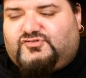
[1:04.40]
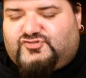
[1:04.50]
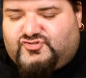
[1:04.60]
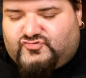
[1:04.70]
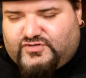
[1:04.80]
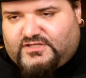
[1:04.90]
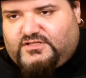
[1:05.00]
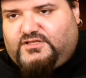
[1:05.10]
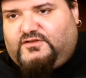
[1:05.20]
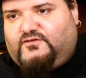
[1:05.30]

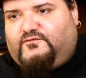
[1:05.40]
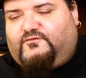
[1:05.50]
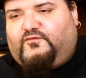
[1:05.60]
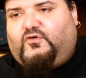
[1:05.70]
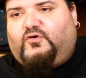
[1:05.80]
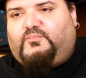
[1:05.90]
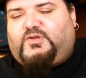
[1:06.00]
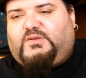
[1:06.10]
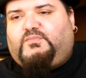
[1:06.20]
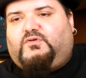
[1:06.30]
strictly for
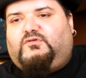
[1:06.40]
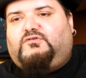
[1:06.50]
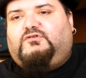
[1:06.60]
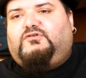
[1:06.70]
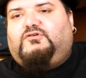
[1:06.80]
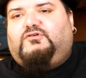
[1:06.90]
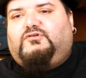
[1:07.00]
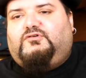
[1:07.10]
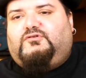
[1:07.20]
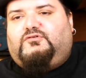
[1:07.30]
people
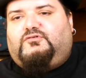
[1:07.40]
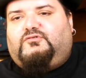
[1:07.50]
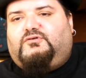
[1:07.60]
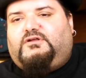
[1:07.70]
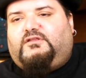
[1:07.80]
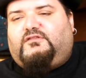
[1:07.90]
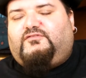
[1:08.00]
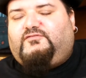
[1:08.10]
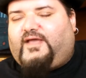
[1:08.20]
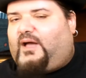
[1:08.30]
who want
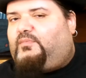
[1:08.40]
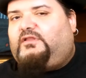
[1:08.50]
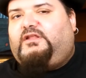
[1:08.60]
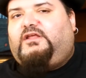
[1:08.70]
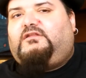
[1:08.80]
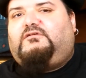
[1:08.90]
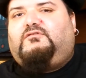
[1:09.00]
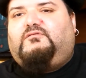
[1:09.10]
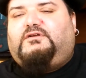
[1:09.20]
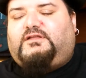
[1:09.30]
to dabble in it,
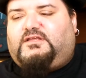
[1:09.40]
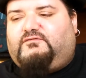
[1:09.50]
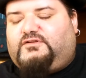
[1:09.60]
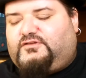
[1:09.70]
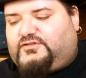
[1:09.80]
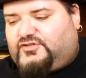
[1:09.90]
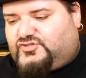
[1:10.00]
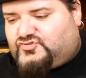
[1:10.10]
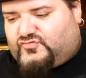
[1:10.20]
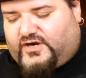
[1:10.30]
who want to give it a
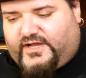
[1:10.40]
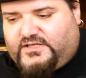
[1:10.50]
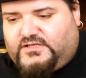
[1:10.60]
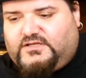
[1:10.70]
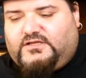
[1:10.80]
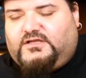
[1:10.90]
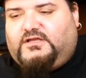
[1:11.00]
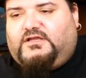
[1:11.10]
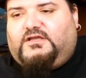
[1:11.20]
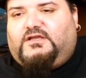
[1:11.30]
try,
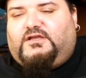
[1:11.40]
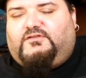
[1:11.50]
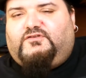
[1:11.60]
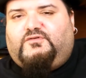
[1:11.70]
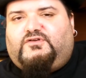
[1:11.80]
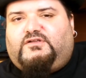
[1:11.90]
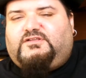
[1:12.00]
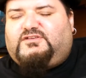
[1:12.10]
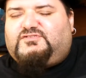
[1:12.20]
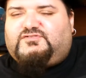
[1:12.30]
and do it on
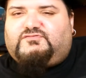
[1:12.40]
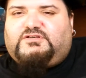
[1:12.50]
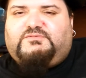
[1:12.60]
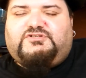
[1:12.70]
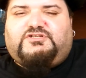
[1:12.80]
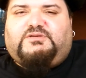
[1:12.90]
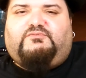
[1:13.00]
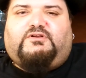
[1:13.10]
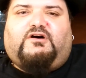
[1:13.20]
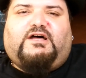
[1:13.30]
the extreme
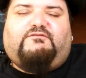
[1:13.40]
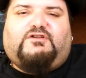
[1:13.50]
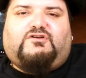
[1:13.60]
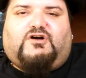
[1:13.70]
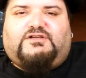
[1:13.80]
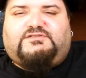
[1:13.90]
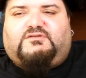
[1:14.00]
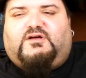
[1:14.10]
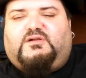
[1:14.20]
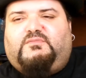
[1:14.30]
cheap without having to cost
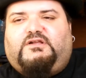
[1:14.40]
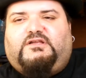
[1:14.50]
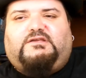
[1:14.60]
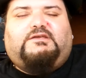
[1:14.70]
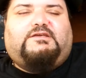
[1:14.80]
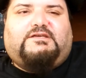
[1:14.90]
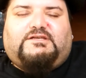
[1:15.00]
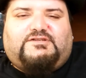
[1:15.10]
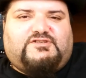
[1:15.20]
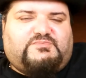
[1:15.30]
a lot of money,
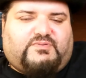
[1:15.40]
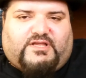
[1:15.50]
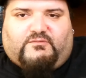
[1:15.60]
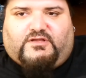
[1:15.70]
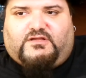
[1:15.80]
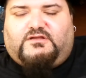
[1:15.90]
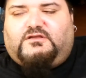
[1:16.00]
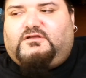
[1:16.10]
and just play with it.